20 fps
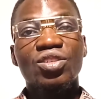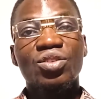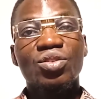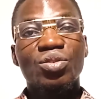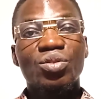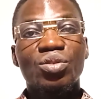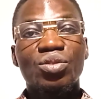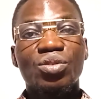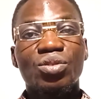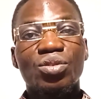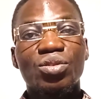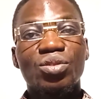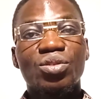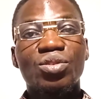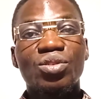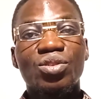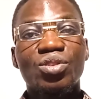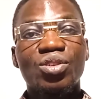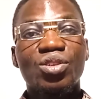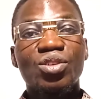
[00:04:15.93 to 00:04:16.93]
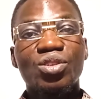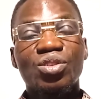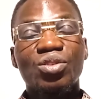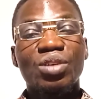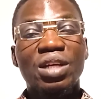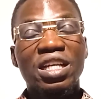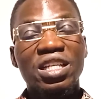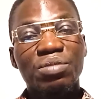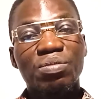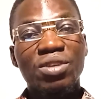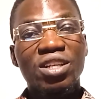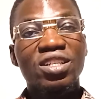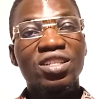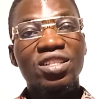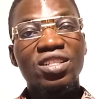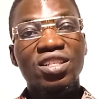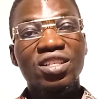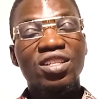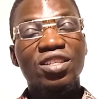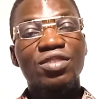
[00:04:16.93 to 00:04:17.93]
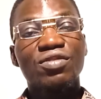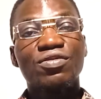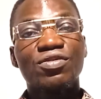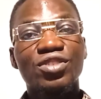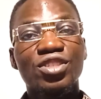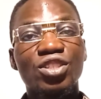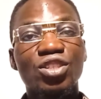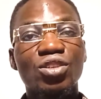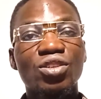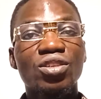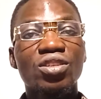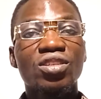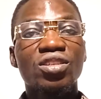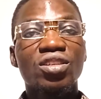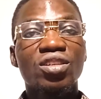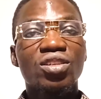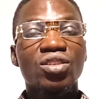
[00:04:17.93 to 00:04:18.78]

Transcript: to explain this video.